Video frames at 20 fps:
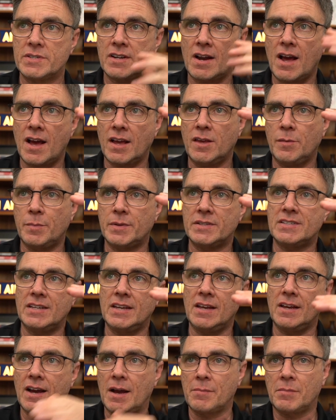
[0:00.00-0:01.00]

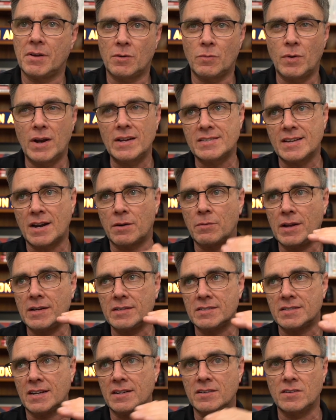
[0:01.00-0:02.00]
occupancy, I'm gonna raise that rent
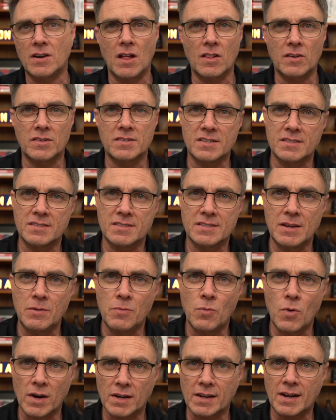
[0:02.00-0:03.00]
$10 and see
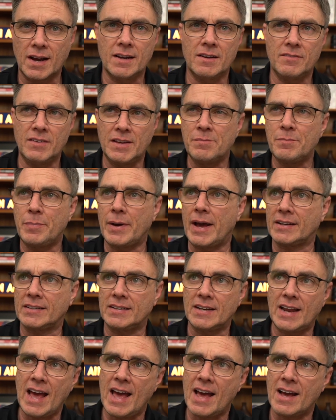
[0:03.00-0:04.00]
what kind of impact it
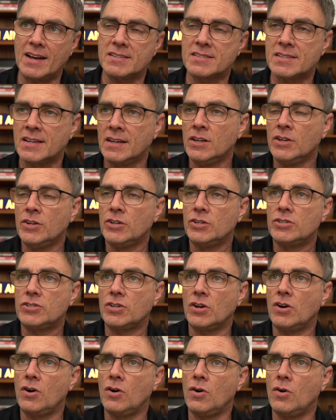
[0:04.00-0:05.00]
has.
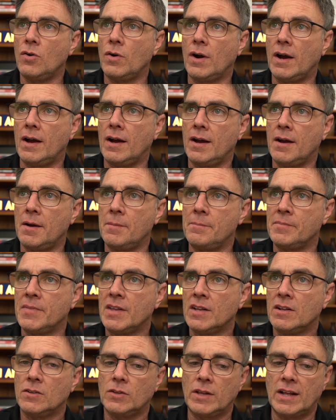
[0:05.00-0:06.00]
So um,
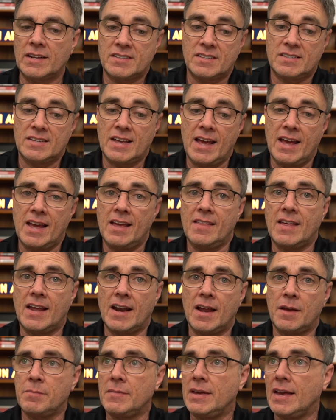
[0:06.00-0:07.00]
let's say that
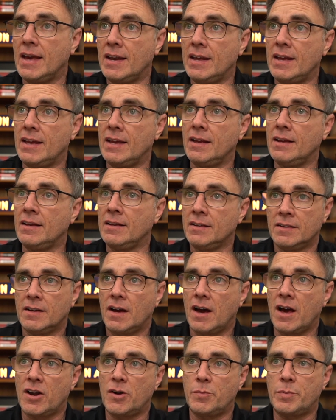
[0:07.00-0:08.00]
I'm getting
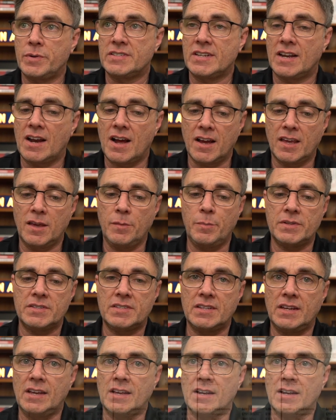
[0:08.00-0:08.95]
100% occupancy at